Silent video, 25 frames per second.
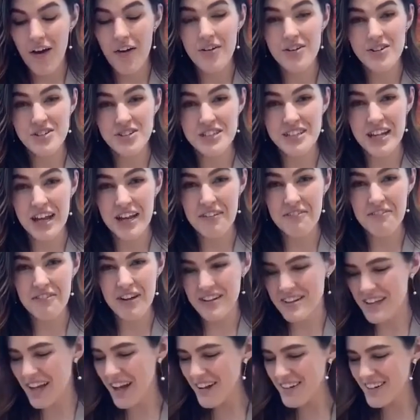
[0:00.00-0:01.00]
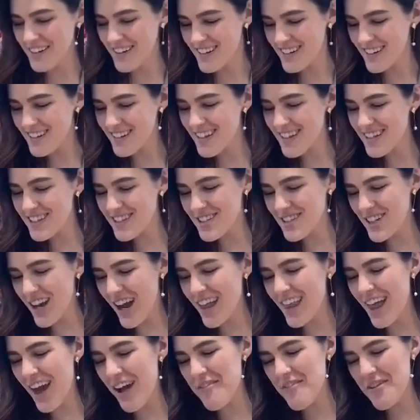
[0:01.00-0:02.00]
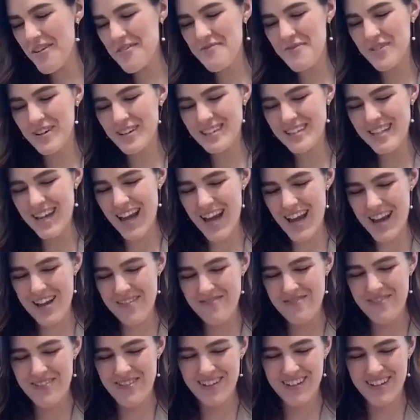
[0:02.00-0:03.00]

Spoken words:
Just kind of fell down. Let's try that one more time.